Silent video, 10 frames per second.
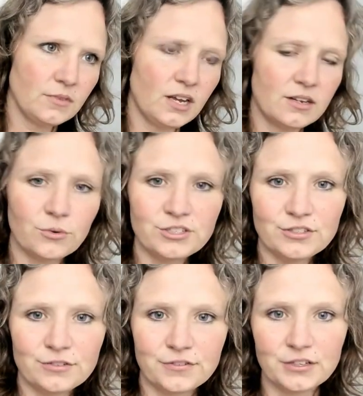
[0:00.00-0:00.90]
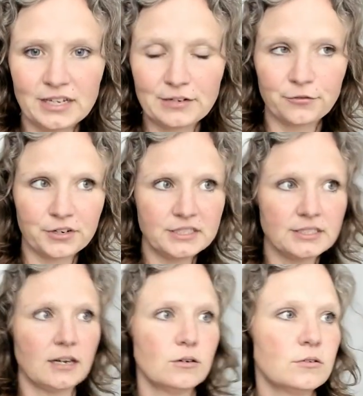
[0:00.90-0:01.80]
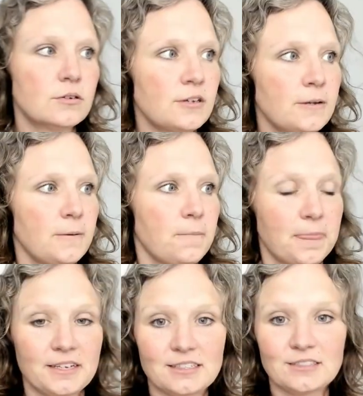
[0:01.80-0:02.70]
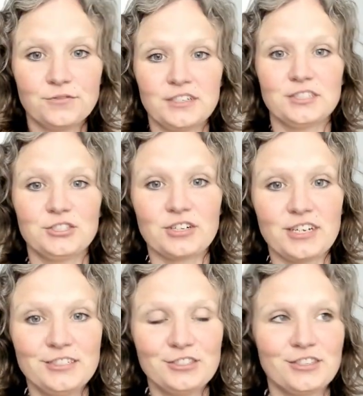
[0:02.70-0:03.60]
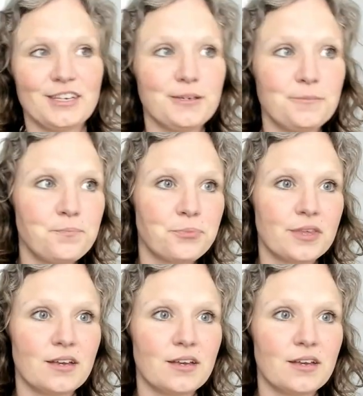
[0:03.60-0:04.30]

I don't want you to feel like freaked out, because that's a very strange thing.